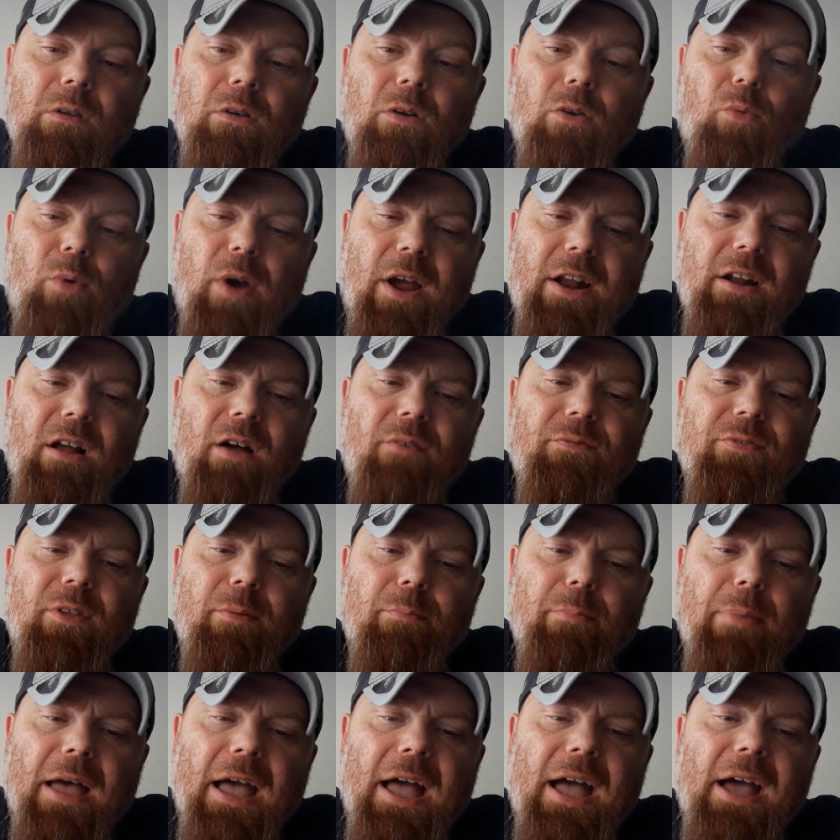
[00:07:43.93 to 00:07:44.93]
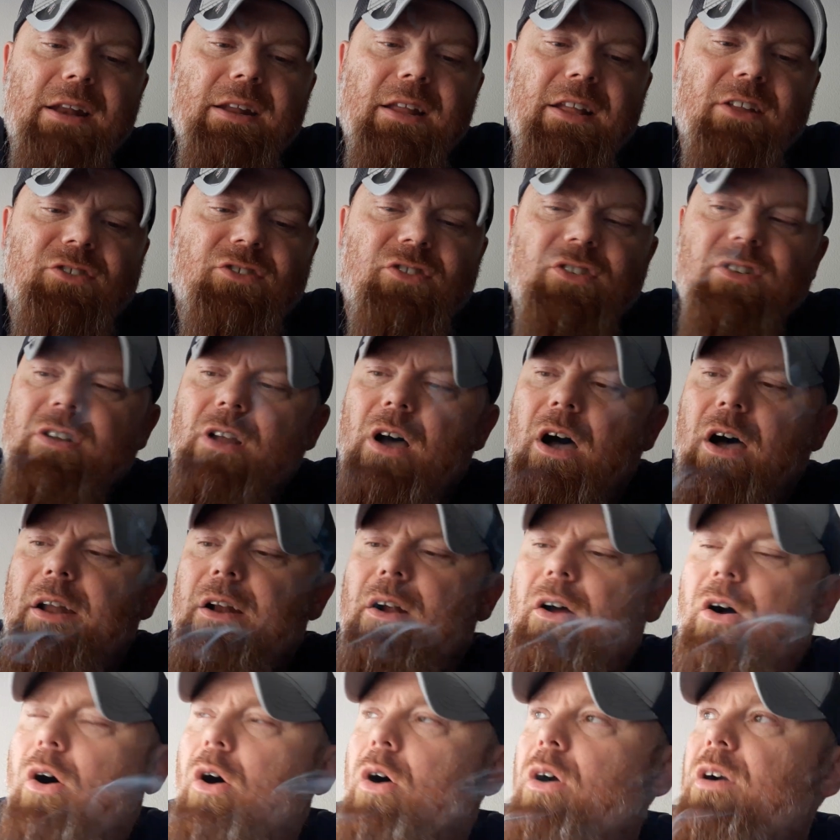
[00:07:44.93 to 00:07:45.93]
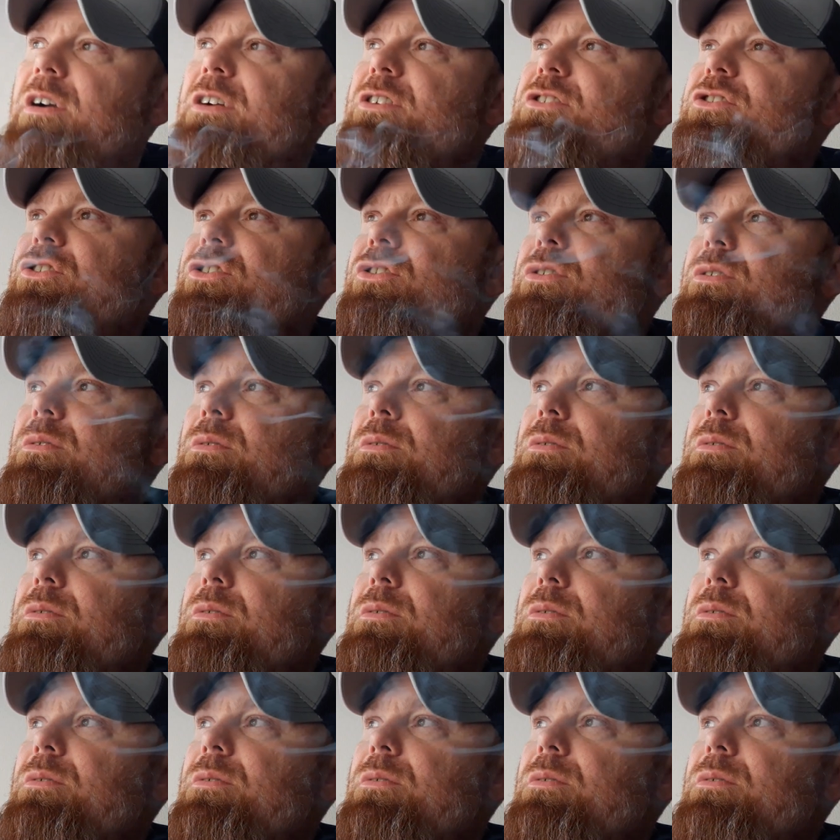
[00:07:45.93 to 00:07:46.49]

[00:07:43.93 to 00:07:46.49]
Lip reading: Right off the bat, it's not harsh.